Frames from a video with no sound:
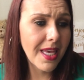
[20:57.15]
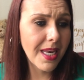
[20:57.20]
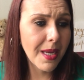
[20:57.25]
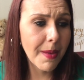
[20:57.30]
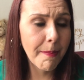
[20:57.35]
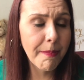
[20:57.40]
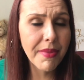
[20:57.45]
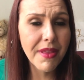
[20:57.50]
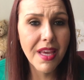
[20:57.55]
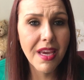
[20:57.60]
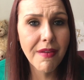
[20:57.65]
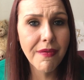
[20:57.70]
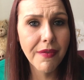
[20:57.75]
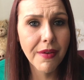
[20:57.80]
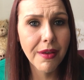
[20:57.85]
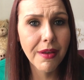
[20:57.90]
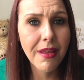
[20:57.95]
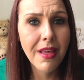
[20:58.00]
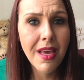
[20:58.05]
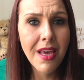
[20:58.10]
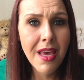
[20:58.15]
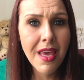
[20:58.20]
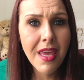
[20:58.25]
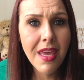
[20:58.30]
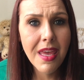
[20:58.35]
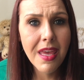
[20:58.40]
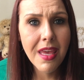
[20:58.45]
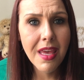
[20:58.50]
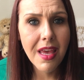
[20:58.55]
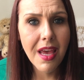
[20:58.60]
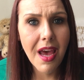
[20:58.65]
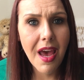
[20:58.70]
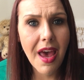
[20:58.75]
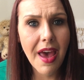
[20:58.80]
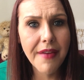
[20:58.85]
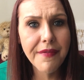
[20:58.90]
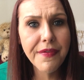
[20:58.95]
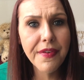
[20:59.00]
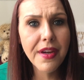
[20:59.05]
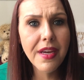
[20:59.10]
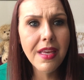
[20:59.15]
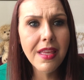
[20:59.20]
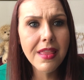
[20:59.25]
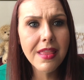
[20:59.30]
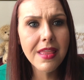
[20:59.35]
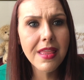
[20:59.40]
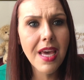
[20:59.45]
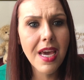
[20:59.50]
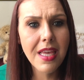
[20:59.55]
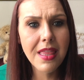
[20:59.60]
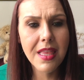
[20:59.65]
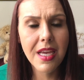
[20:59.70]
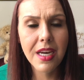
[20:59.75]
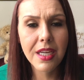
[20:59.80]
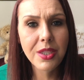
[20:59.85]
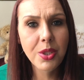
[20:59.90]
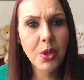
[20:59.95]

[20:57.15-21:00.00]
and I'm playful, everything that I